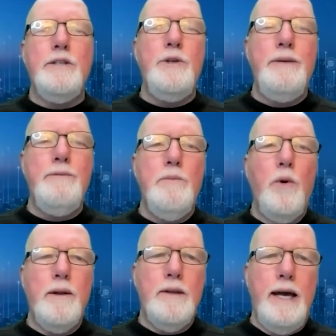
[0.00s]
to do even
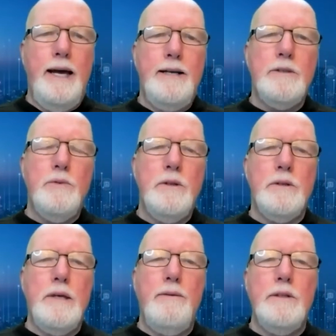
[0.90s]
more things with the
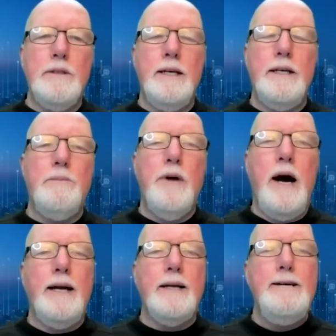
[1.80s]
7SIGNAL
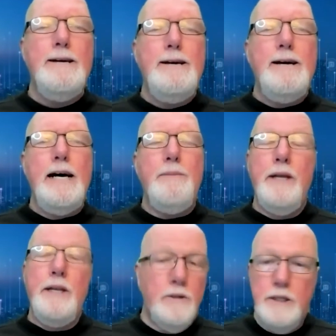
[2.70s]
product.
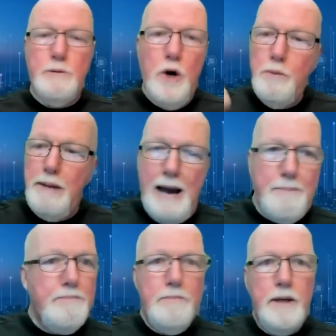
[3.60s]
And you'll see a
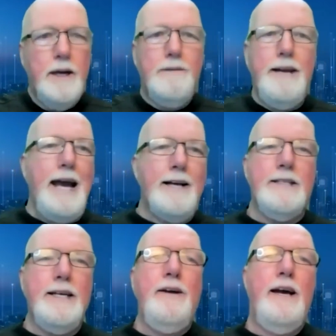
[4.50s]
roadmap
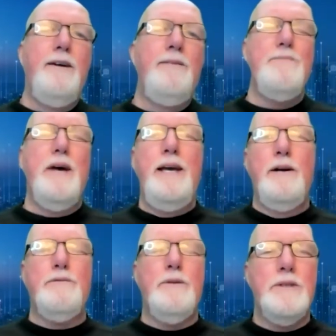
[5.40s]
next, I
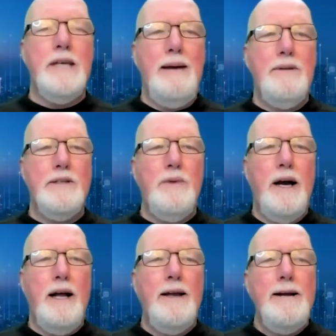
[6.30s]
hear from Simon as
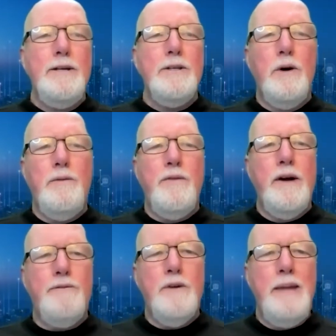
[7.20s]
well. So
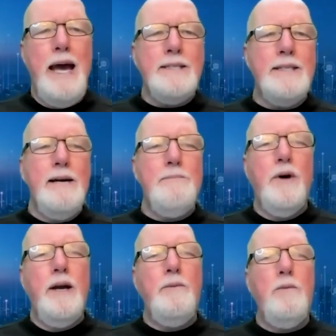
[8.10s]
from that
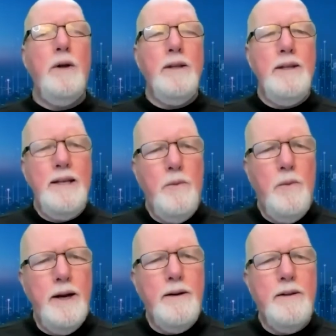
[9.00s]
standpoint, what
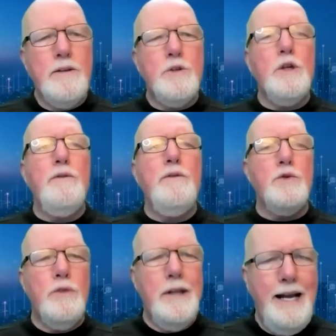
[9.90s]
are the
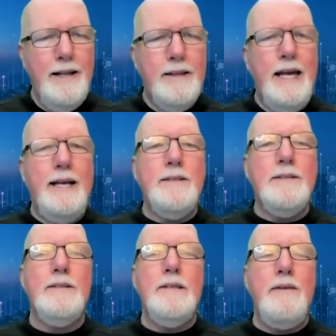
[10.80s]
service related things
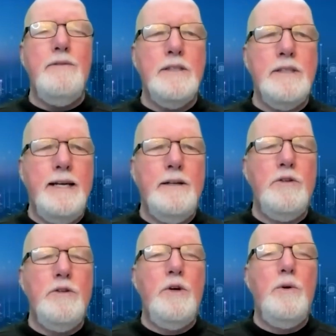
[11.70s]
that
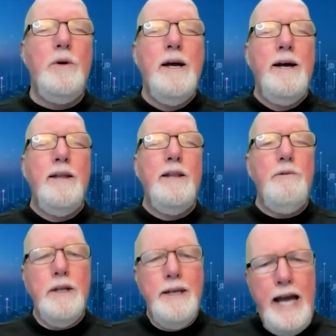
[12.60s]
7SIGNAL do that
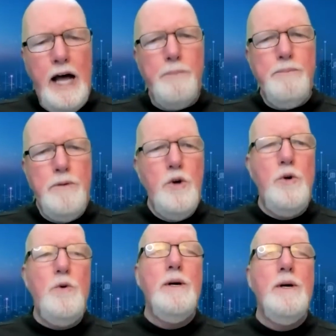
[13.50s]
really help
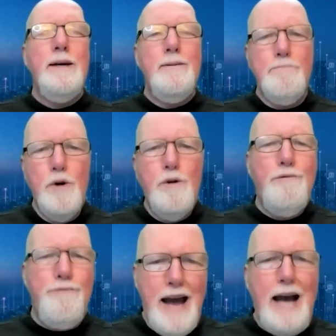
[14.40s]
you
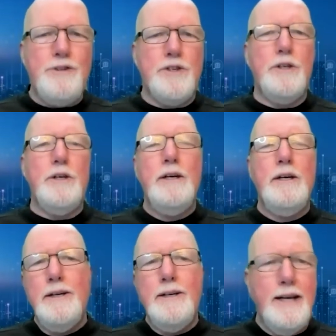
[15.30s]
move faster,
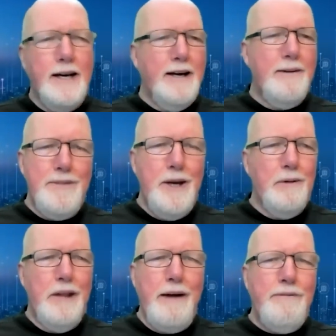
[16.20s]

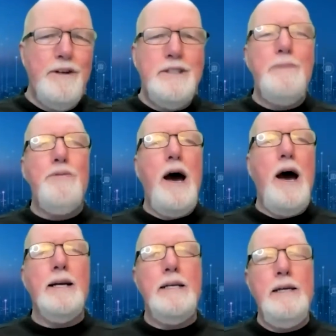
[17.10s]
leverage their
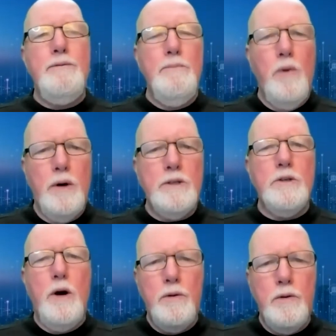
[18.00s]
product even more
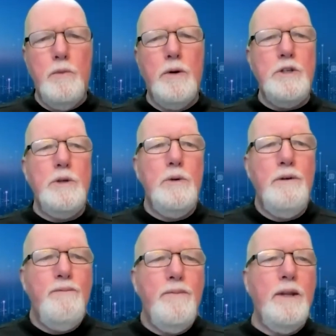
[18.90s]
so than what you
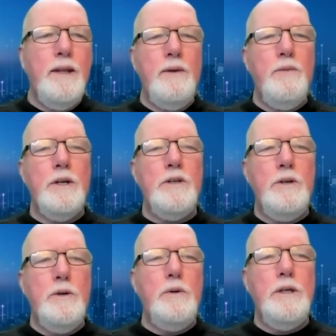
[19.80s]

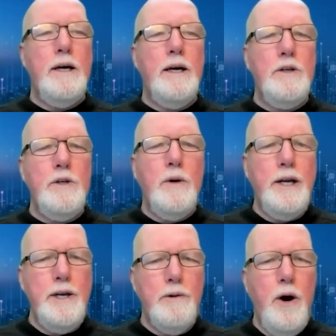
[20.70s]
would do
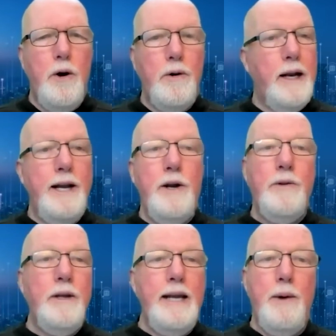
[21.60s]
on your own? And I
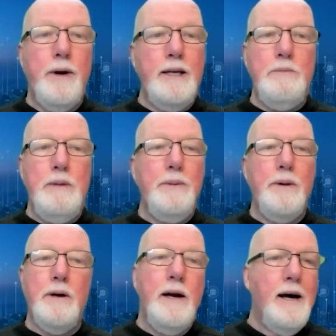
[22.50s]
know that networking people
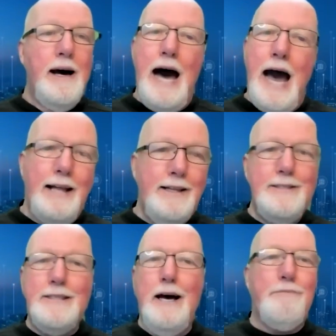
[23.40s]
are highly
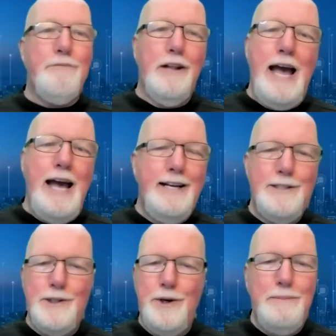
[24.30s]
self-reliant,
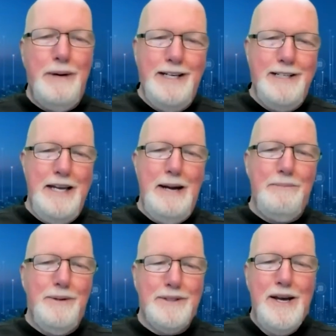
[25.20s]
as you heard by the
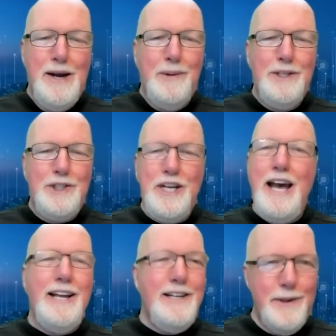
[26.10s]
examples with
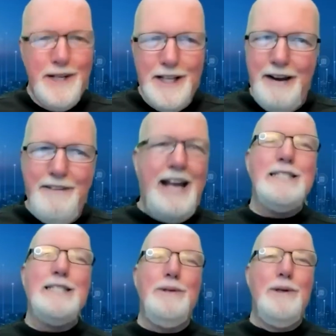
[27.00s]
Shannon doing a lot of
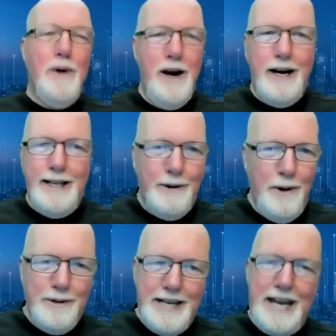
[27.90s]
Ansible work and their
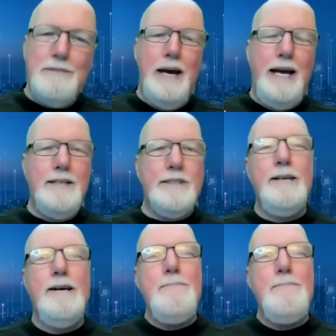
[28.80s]
own database and